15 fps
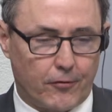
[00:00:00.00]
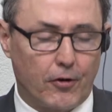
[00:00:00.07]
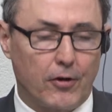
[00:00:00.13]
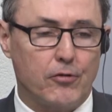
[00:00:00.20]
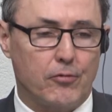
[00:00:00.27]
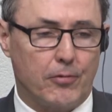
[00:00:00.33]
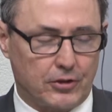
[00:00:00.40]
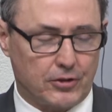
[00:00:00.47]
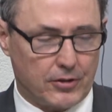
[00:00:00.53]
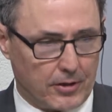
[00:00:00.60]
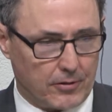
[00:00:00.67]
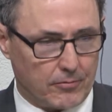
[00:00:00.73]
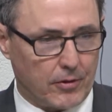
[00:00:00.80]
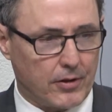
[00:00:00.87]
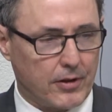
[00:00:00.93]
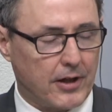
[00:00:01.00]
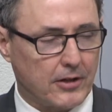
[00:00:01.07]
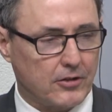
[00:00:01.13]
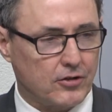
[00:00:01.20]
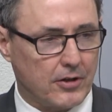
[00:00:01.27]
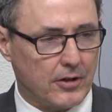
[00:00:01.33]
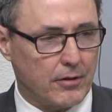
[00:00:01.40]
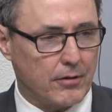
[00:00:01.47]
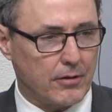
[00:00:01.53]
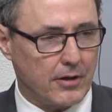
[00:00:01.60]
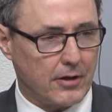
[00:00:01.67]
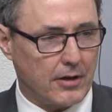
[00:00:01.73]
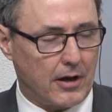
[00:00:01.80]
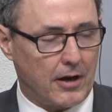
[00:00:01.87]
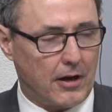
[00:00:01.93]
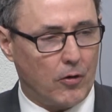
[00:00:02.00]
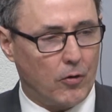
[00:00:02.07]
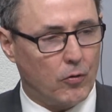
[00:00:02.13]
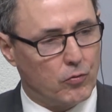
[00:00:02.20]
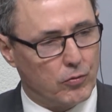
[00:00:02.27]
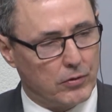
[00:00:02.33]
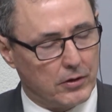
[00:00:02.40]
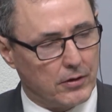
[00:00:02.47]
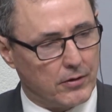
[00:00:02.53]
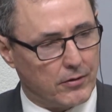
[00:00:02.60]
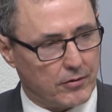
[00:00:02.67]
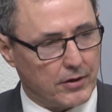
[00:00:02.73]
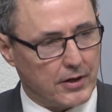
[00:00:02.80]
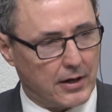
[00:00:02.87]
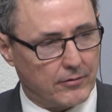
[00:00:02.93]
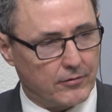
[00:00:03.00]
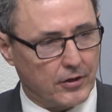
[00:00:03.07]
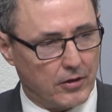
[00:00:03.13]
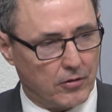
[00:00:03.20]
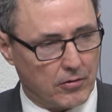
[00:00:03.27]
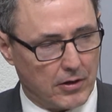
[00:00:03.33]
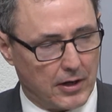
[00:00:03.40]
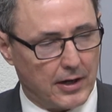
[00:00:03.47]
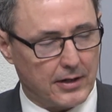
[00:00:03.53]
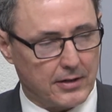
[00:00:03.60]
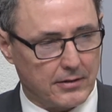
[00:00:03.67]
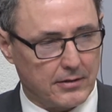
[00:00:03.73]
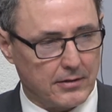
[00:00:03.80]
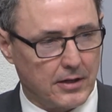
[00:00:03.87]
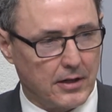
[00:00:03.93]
first question that was touched is, how will the recovery look like?